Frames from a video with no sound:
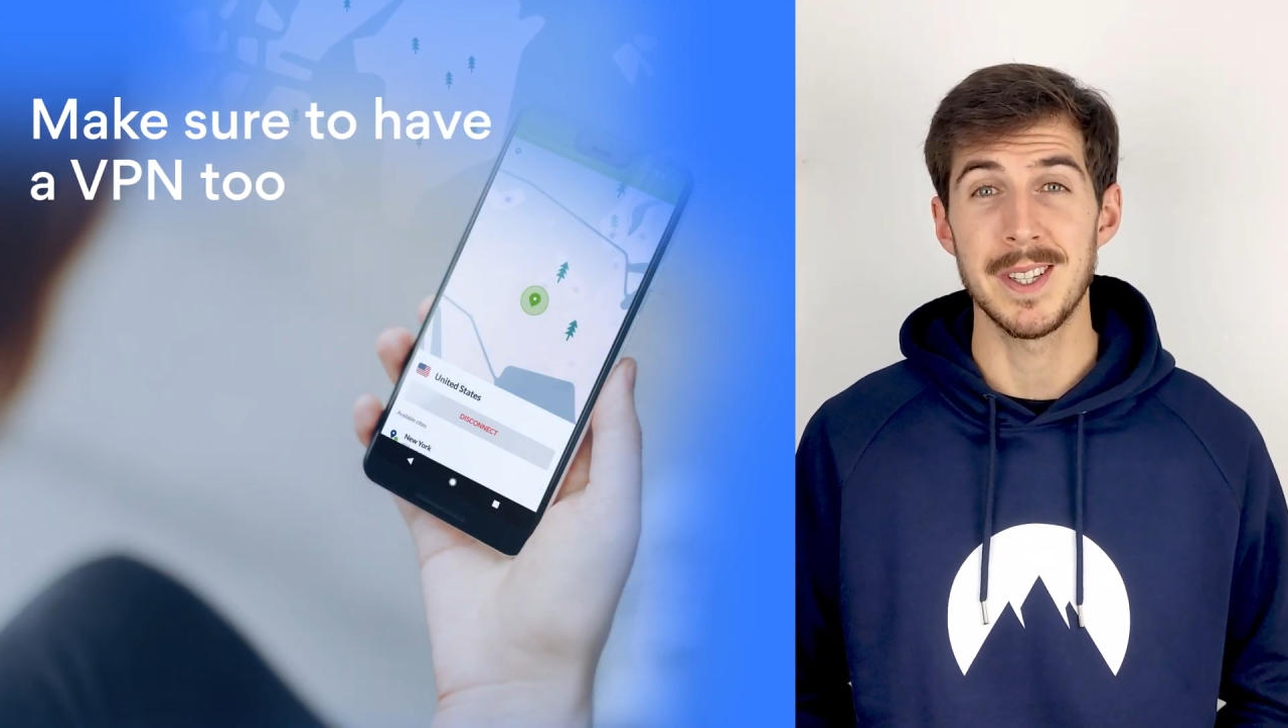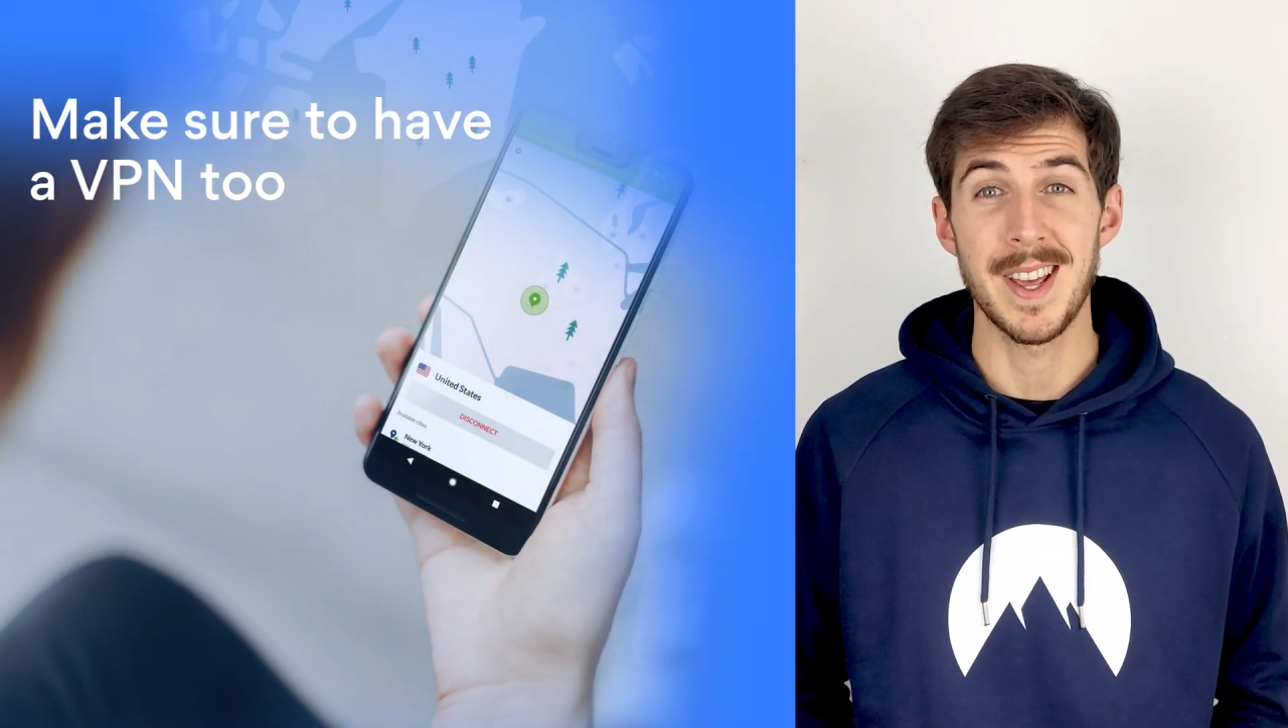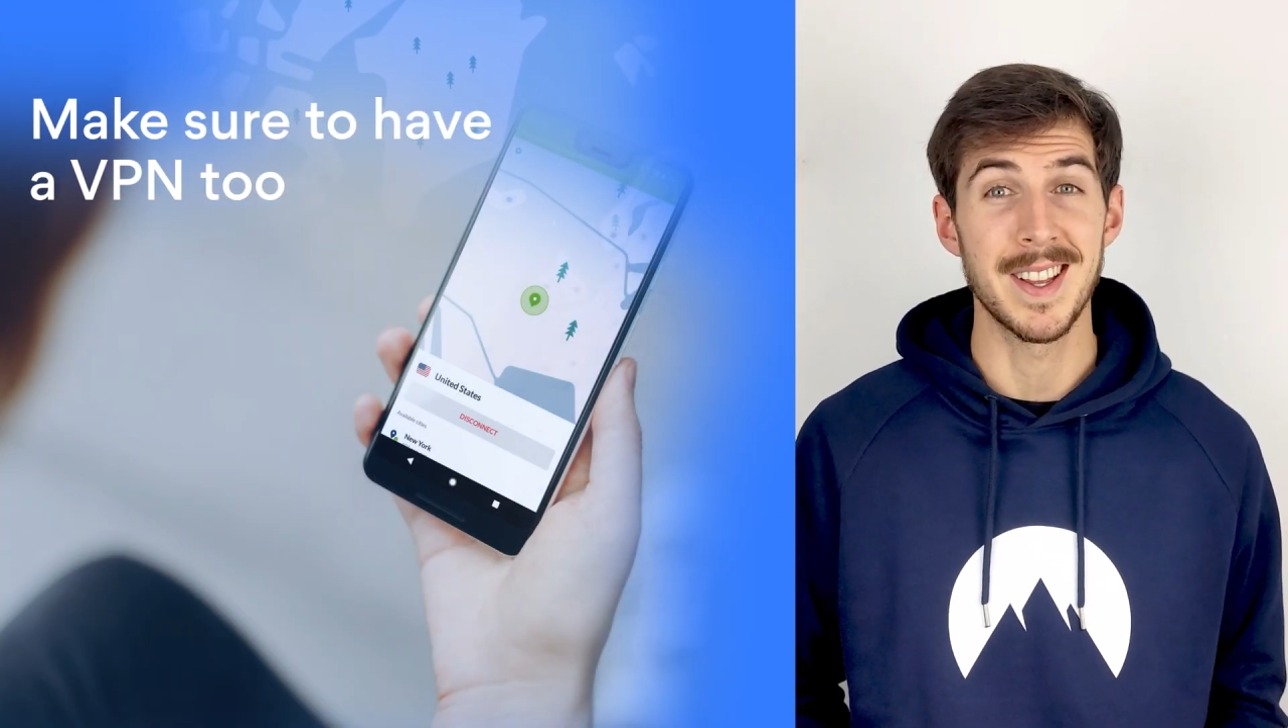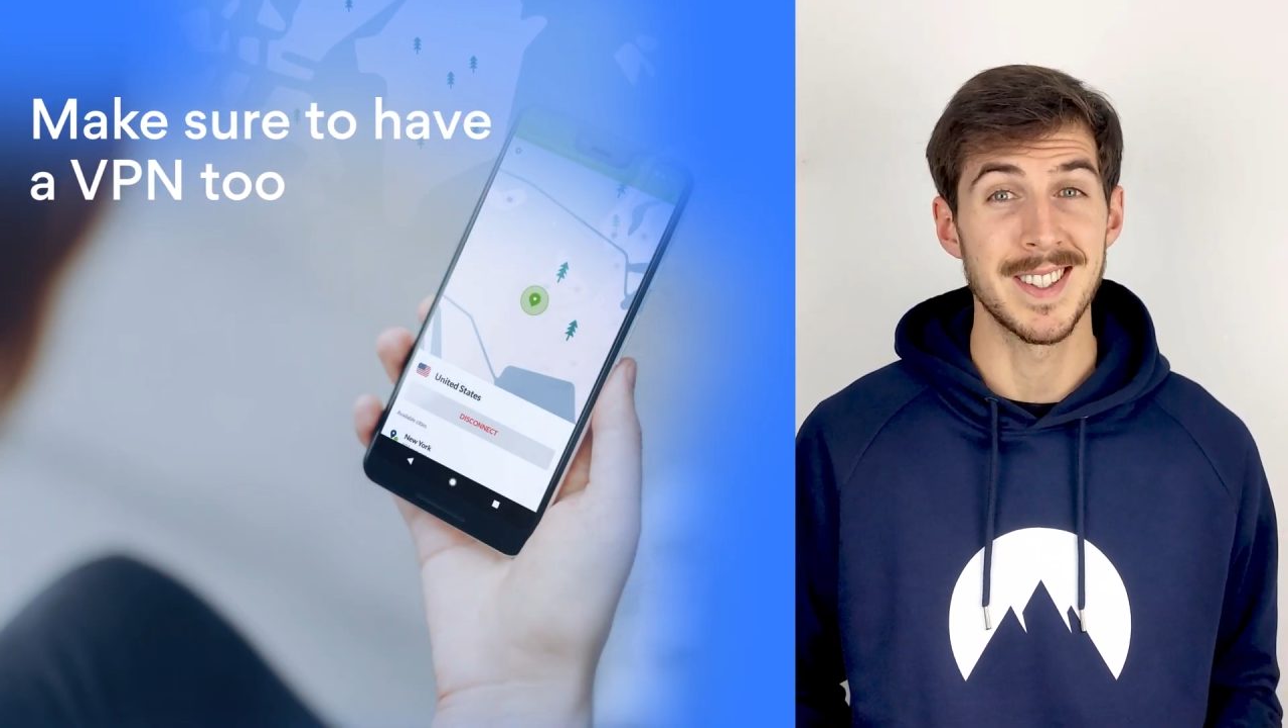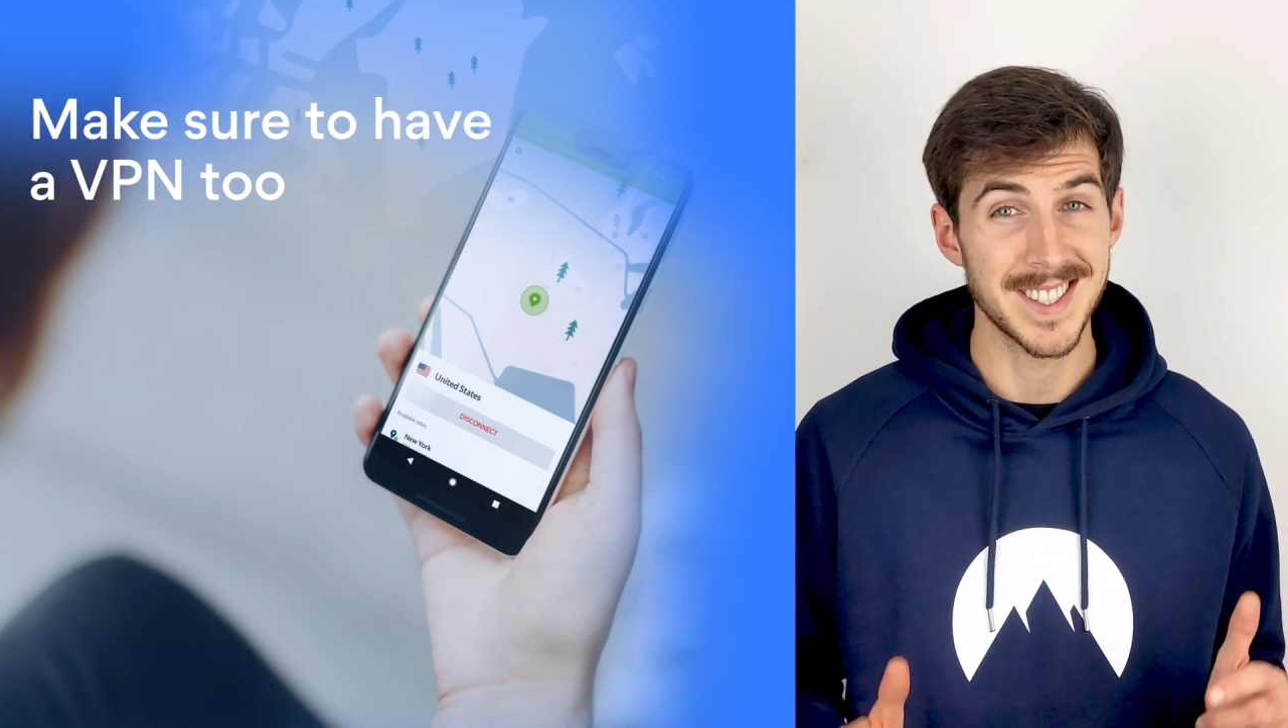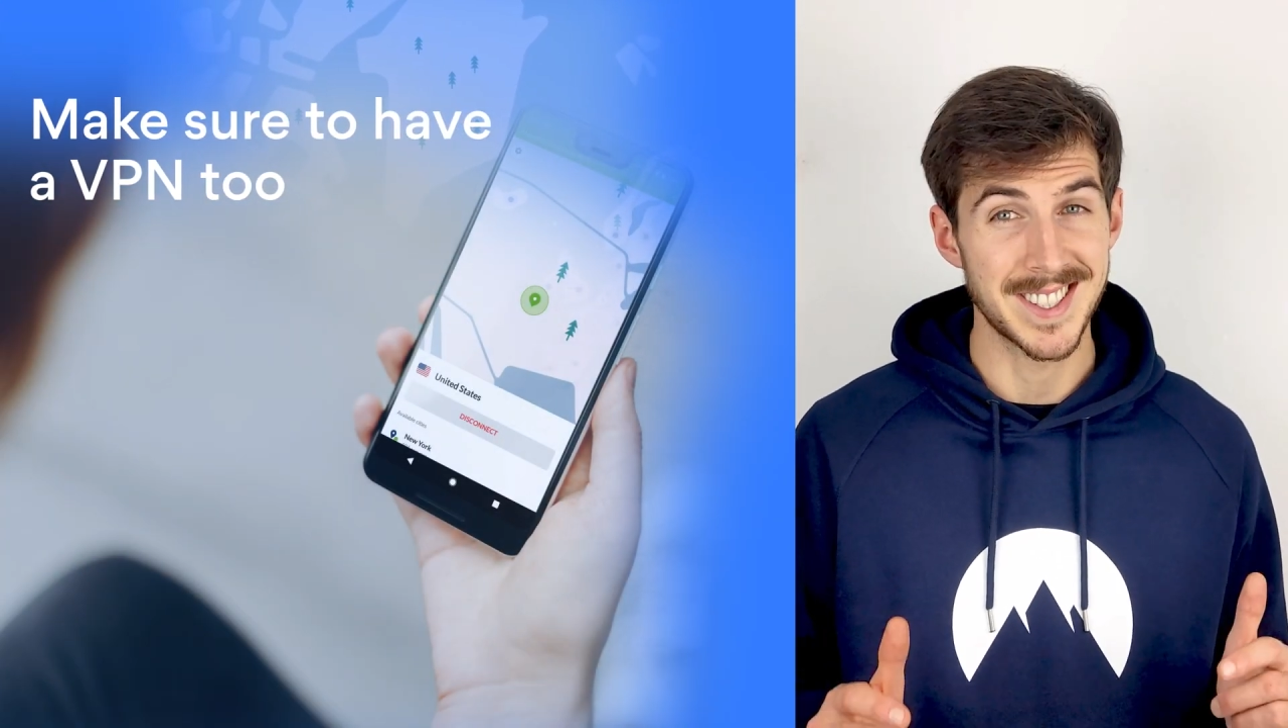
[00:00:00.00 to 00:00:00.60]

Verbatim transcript: it and